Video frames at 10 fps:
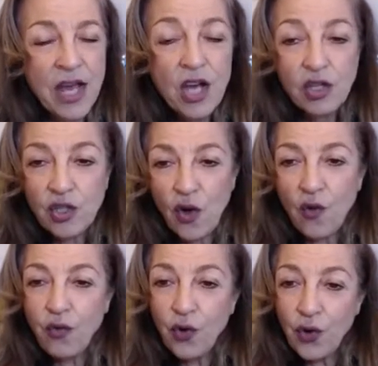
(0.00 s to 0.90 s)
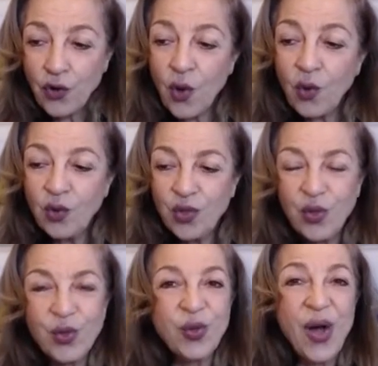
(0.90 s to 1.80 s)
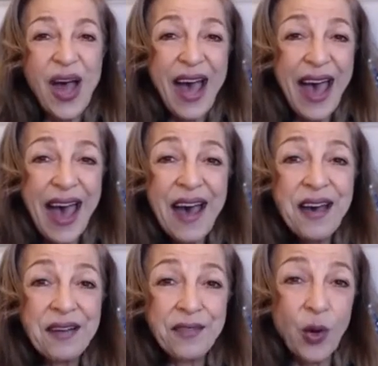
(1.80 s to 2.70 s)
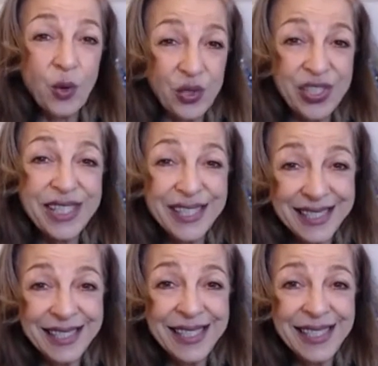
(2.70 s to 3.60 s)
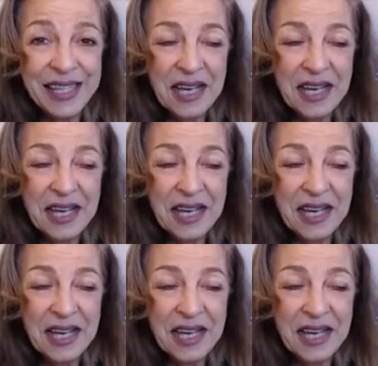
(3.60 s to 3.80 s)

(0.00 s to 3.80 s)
So for those who have OCD,